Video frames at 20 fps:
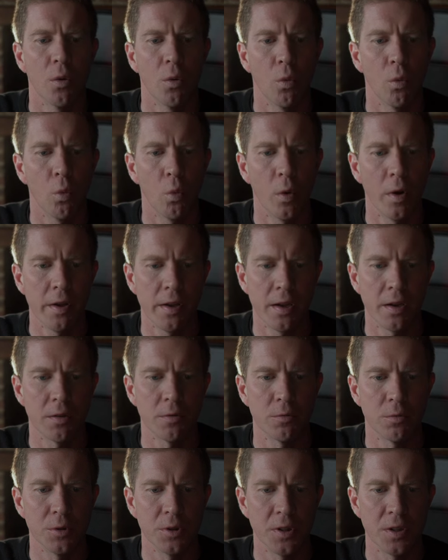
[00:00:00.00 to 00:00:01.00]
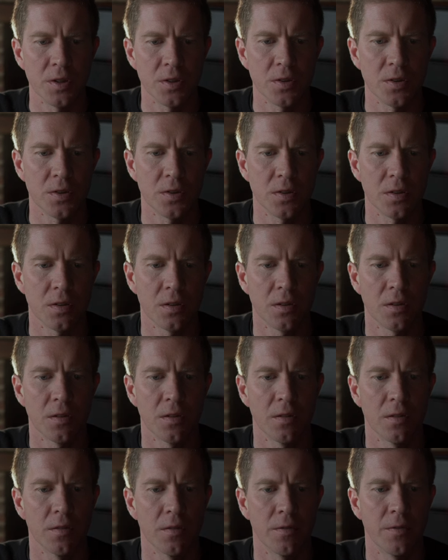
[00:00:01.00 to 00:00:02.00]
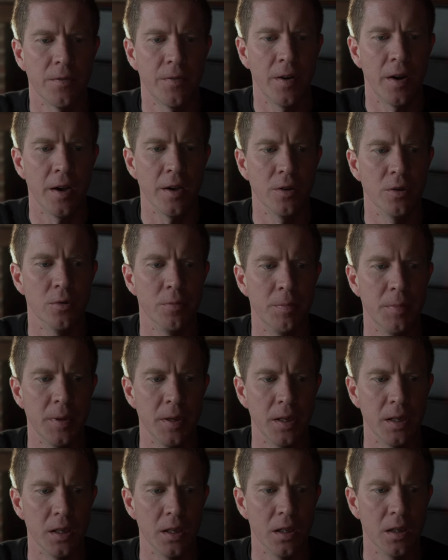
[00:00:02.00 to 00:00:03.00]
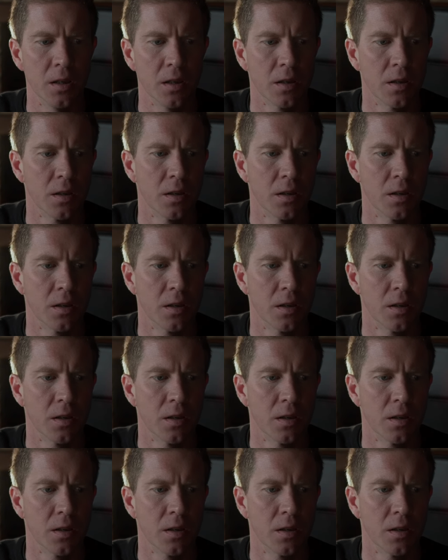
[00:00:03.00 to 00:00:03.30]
Where would this file be